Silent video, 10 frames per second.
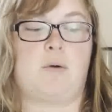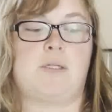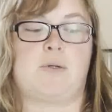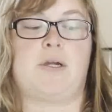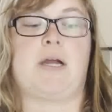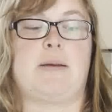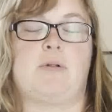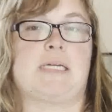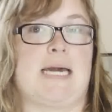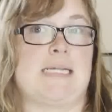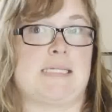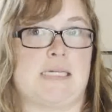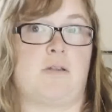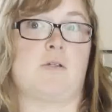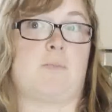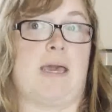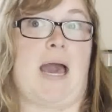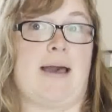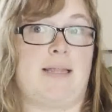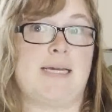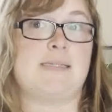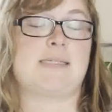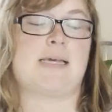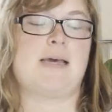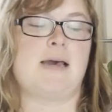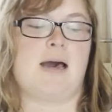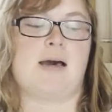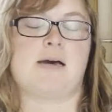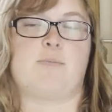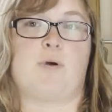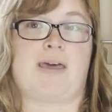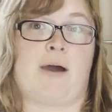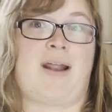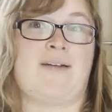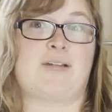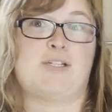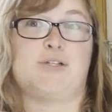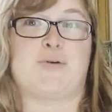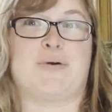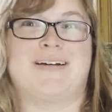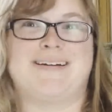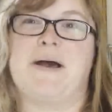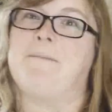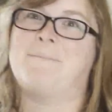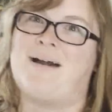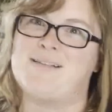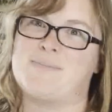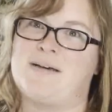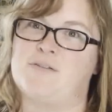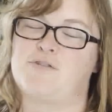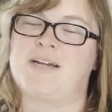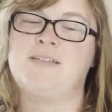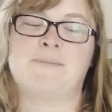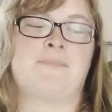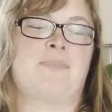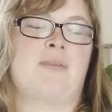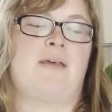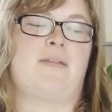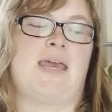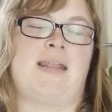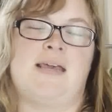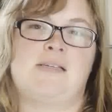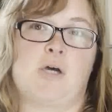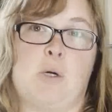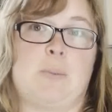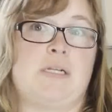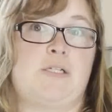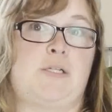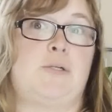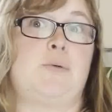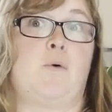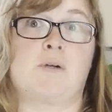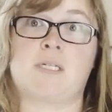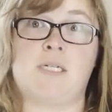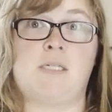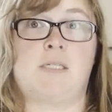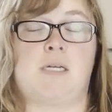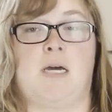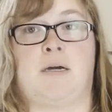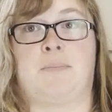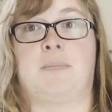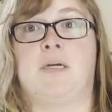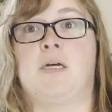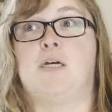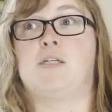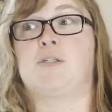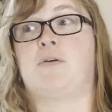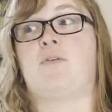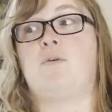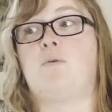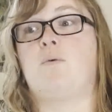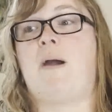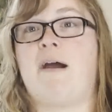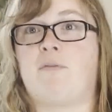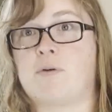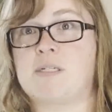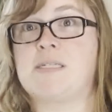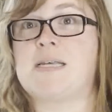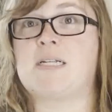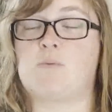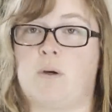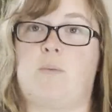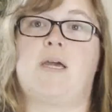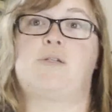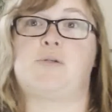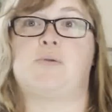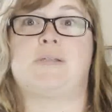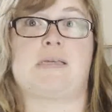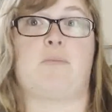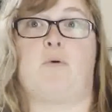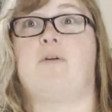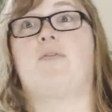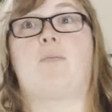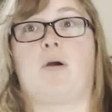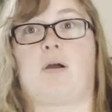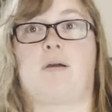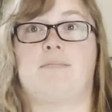ones where you're able to kind of see those big highlights without having to do miles and miles of trails. It is open to horses. So if you have horses, that is one way to see more of the park